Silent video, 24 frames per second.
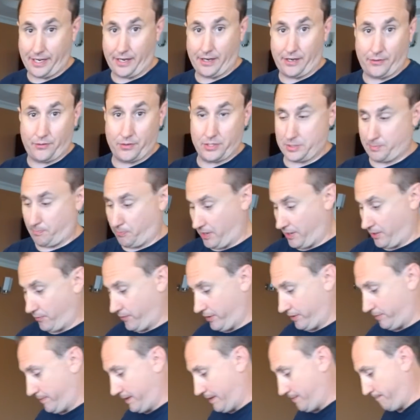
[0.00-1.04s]
I always bring
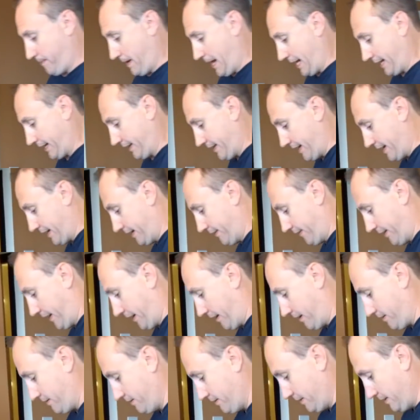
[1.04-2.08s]
with me. I'm packing that in
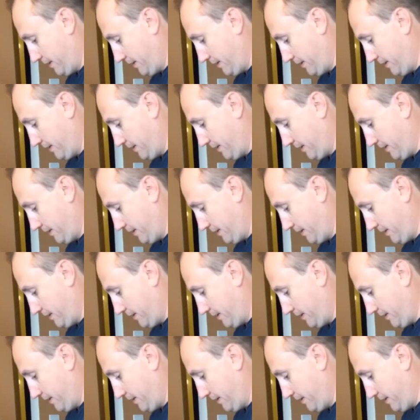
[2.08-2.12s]
there.